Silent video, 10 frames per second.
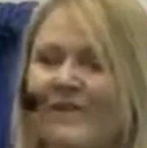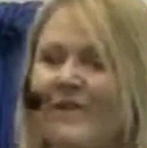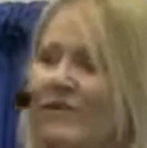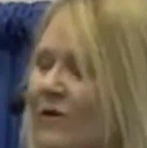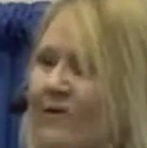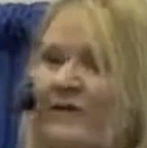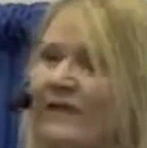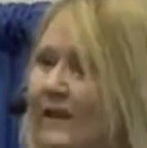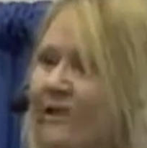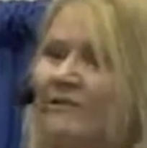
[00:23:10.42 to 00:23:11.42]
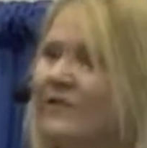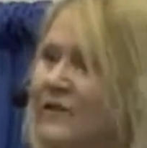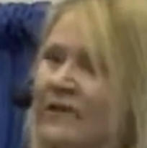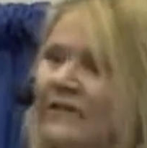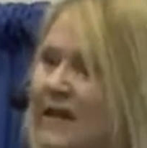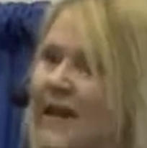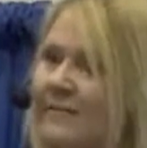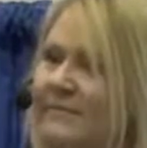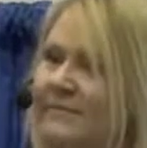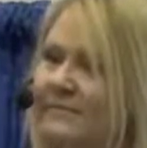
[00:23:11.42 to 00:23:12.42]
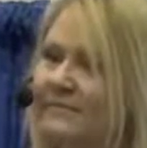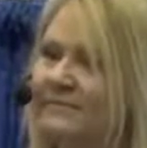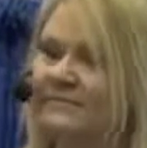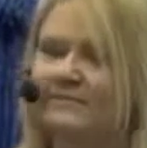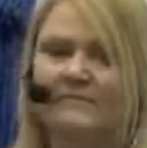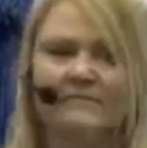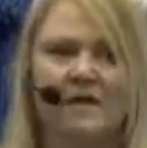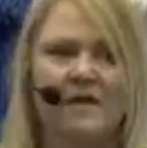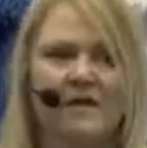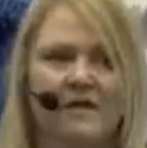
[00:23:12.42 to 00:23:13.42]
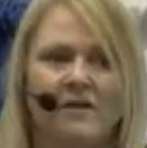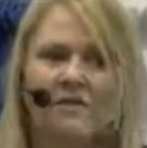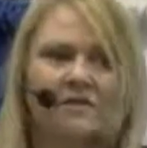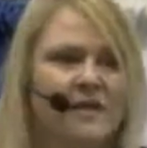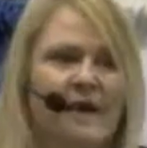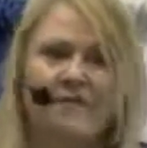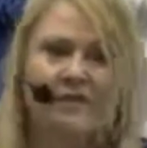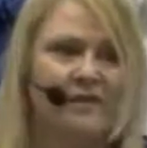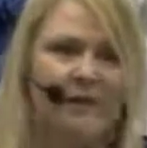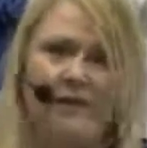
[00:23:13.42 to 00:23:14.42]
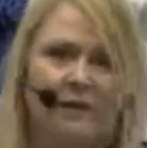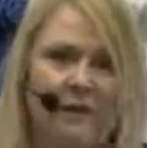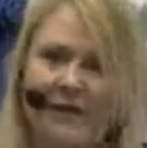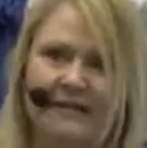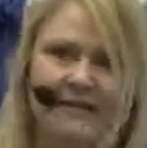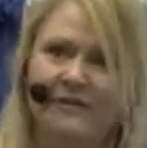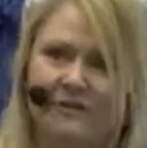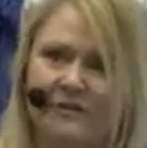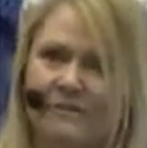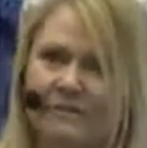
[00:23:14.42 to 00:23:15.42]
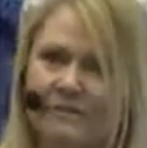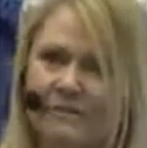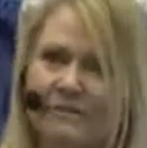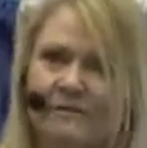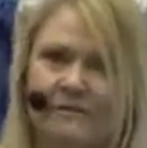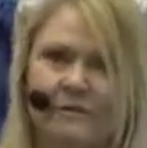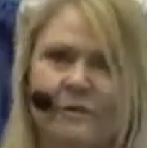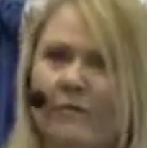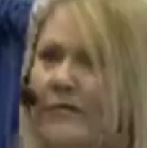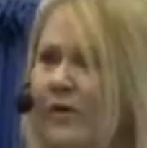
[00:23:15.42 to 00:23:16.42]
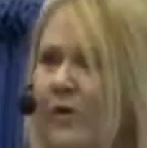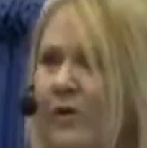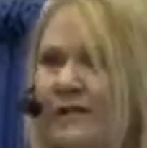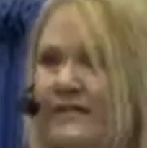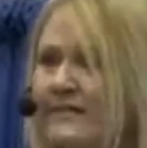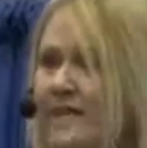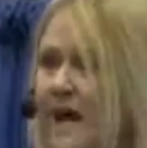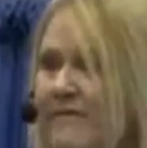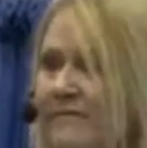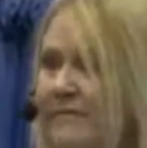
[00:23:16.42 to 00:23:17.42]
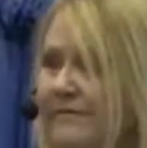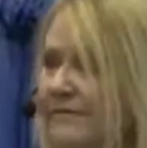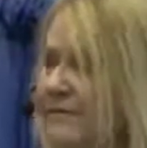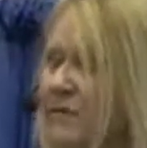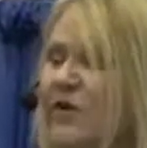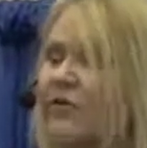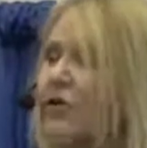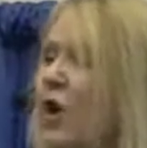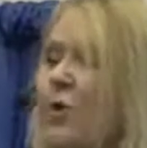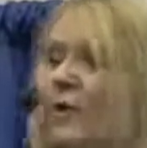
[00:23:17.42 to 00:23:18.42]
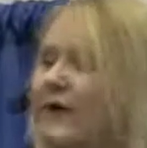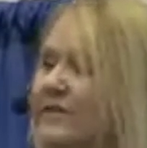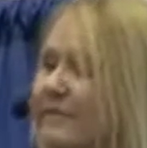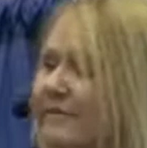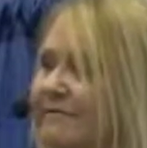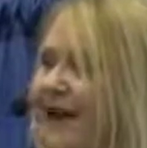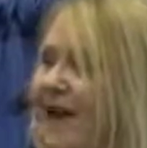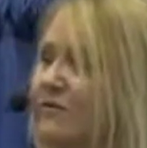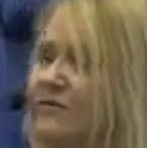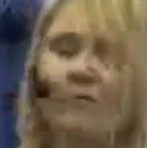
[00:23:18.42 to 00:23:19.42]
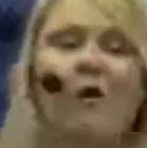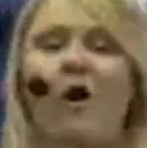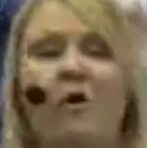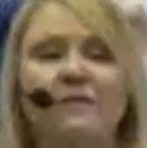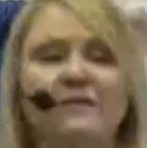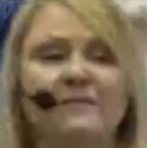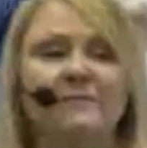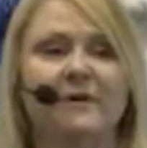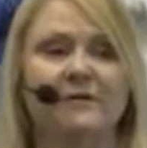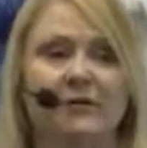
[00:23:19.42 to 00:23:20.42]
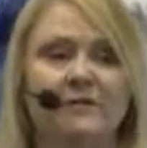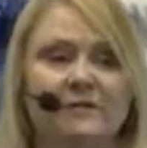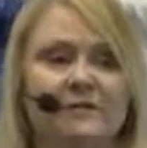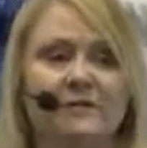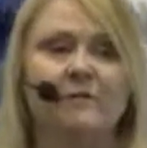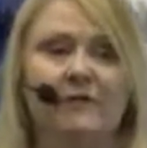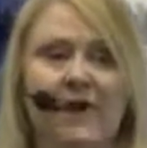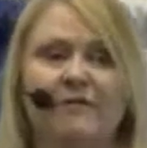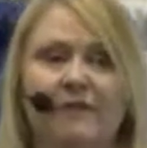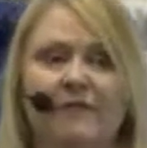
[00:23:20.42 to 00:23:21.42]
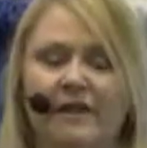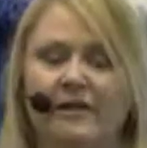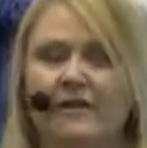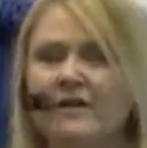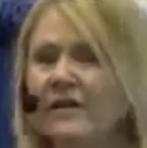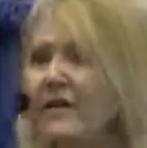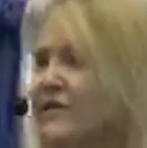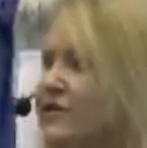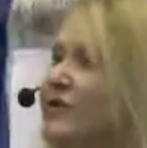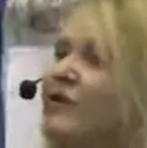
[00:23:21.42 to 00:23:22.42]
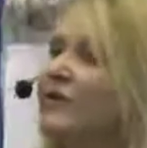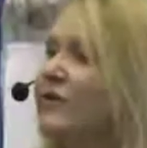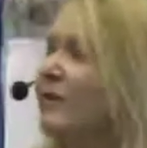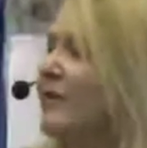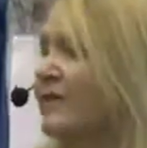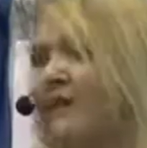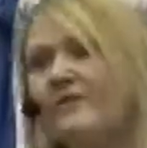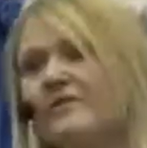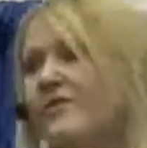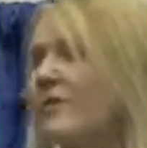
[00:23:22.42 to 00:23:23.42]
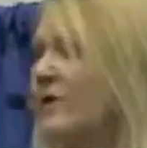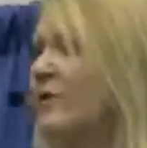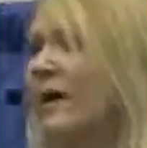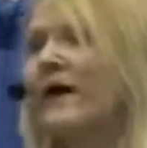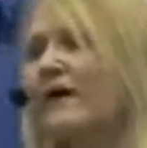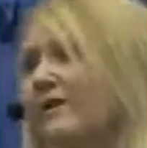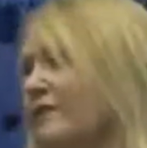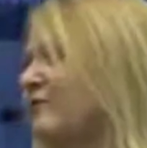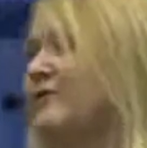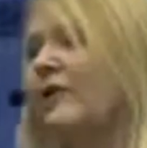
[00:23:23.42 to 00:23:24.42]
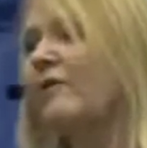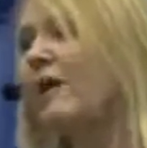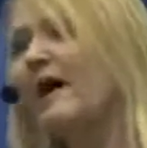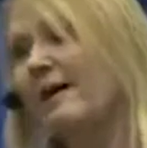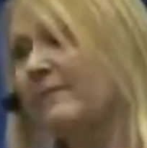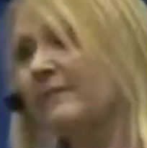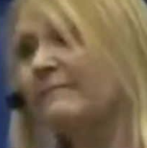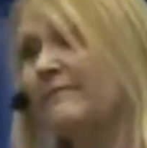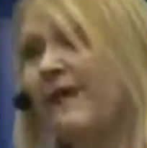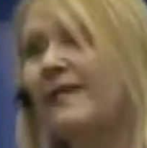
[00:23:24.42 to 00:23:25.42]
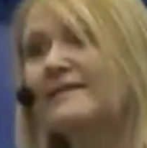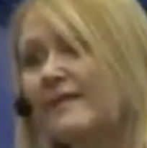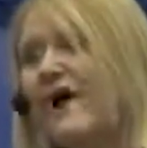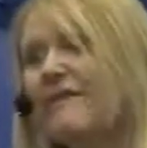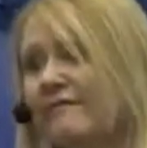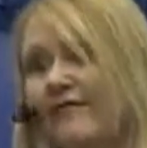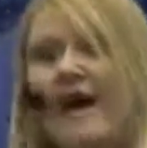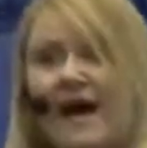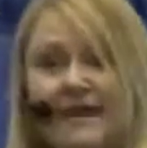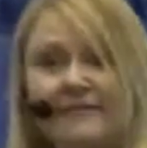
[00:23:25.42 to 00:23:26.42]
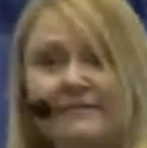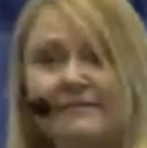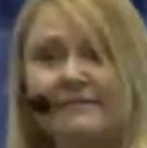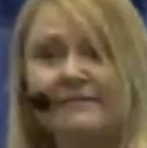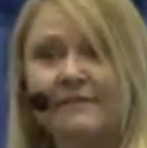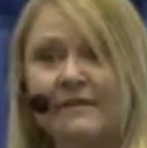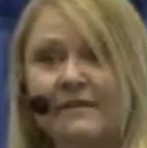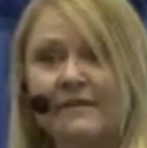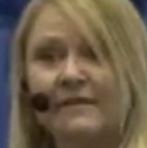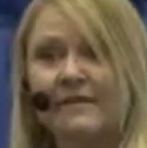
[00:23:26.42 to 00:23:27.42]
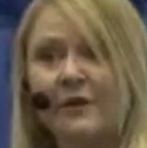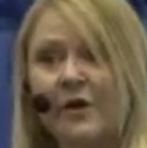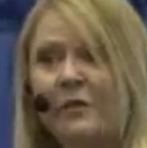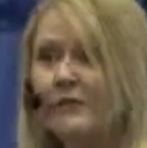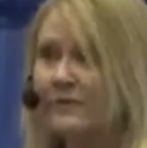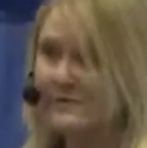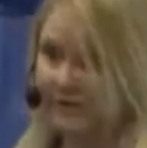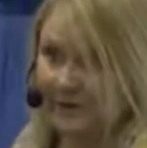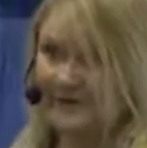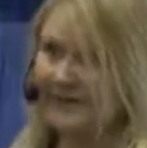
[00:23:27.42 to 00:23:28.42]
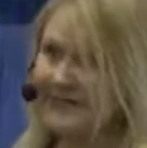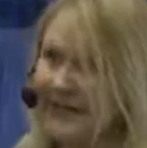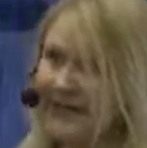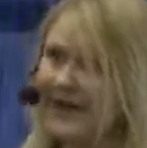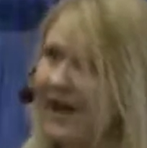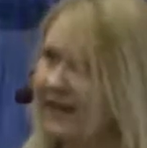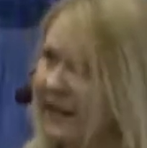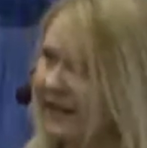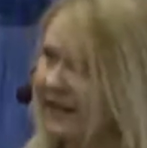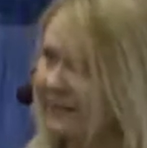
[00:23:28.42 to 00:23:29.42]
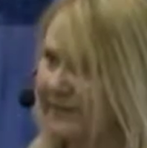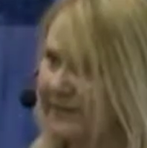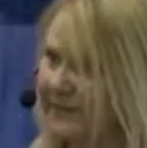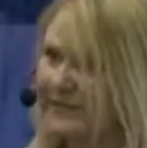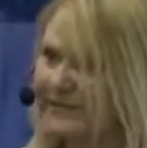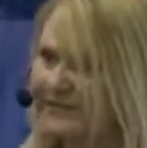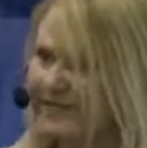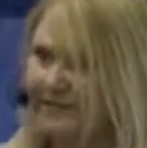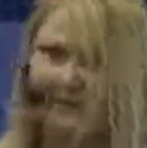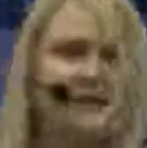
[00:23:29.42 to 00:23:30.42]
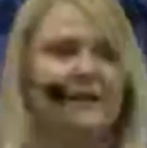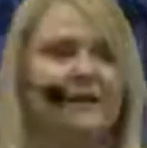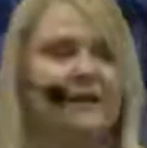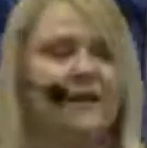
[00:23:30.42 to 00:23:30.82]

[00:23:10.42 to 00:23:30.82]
you're only there for the good times. You're never there when I need you. When the going gets tough, you're nowhere to be found. You always leave me alone to deal with everything. Sure, when things are going well, you show up. Thanks a lot for that. You know, do you understand how that can be so deeply